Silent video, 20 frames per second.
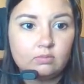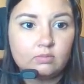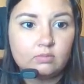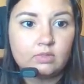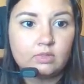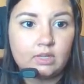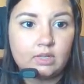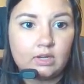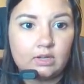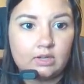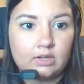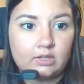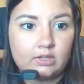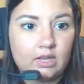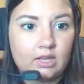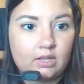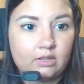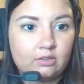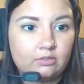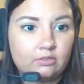They're
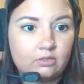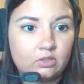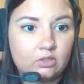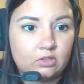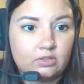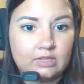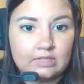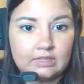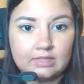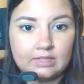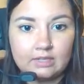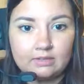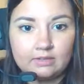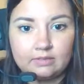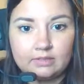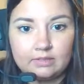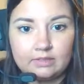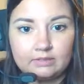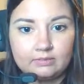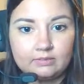colorful. They love
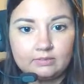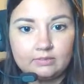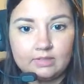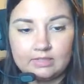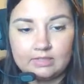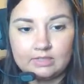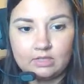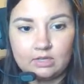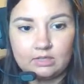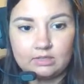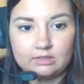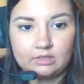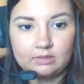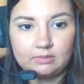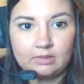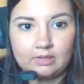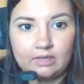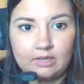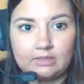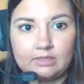it. It's awesome.
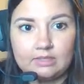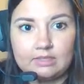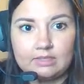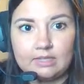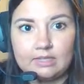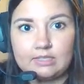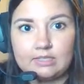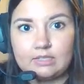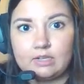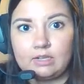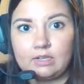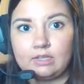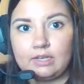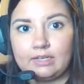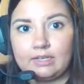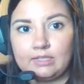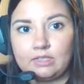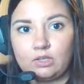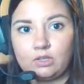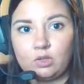They got these nice little
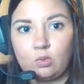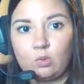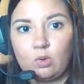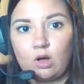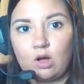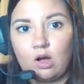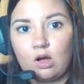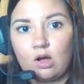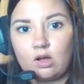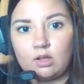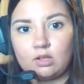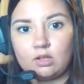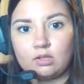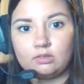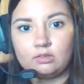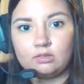lights on the wall,